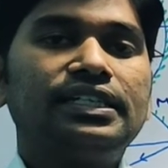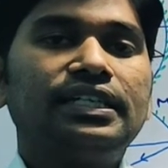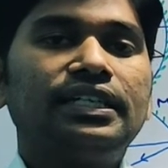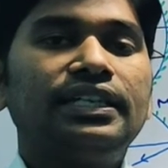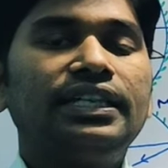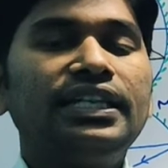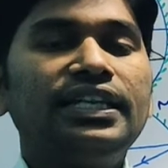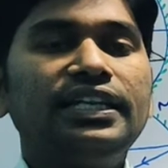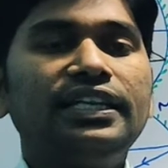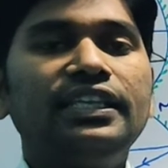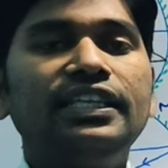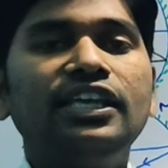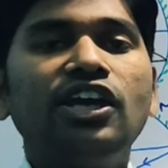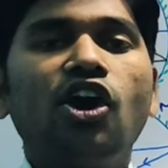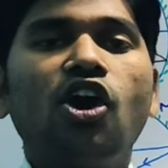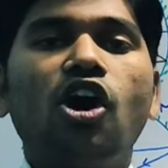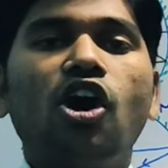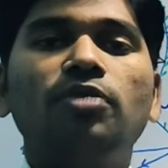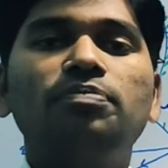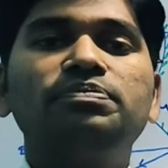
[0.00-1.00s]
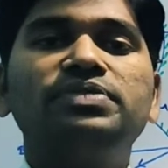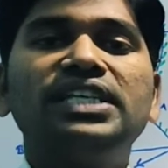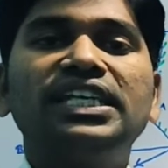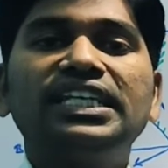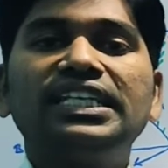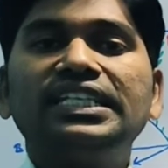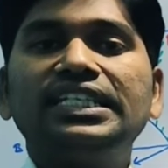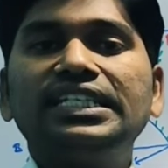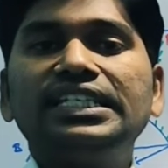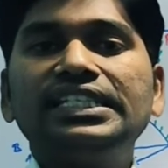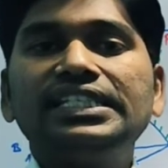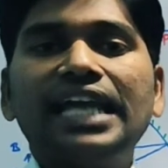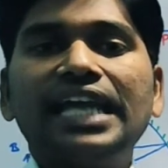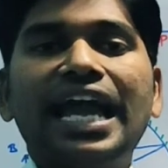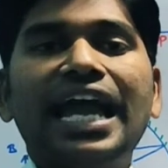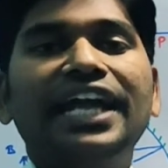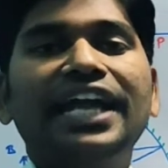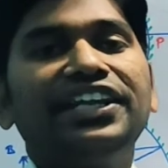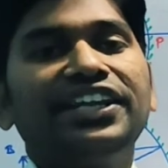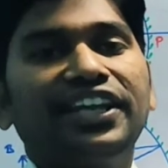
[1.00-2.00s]
let the object is
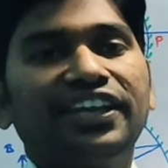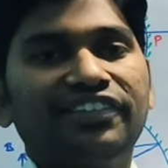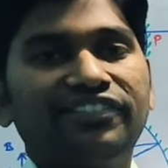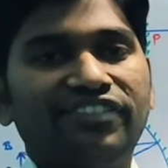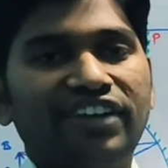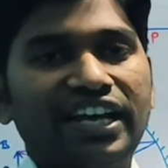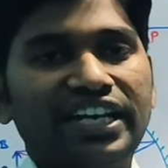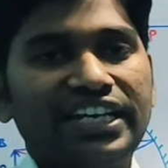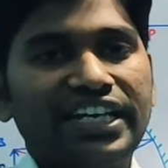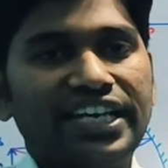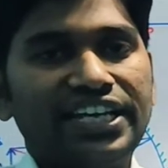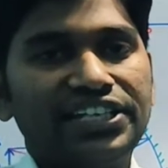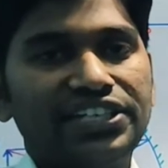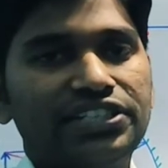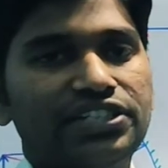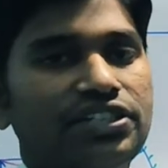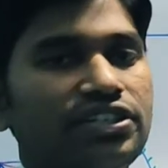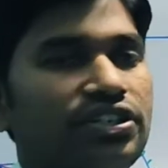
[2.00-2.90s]
at infinite.